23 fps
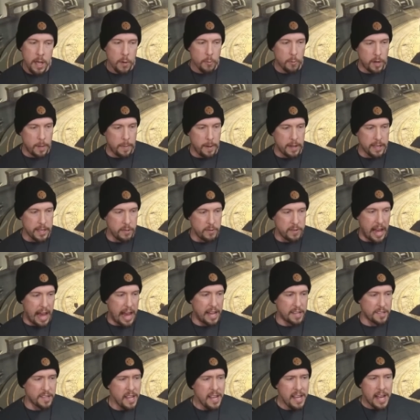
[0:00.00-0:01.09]
What about you
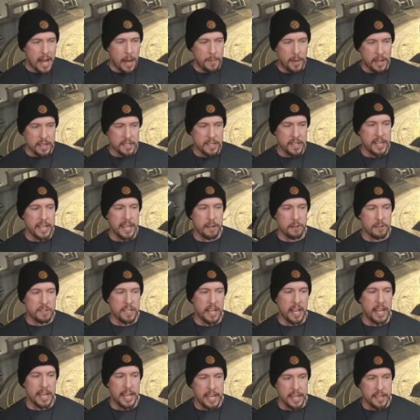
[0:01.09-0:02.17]
guys? I'm not sitting here
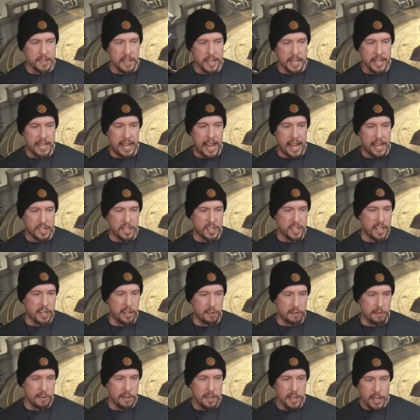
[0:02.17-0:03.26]
saying he's like an S
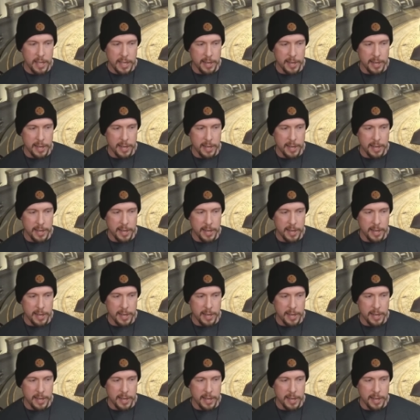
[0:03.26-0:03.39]
tier,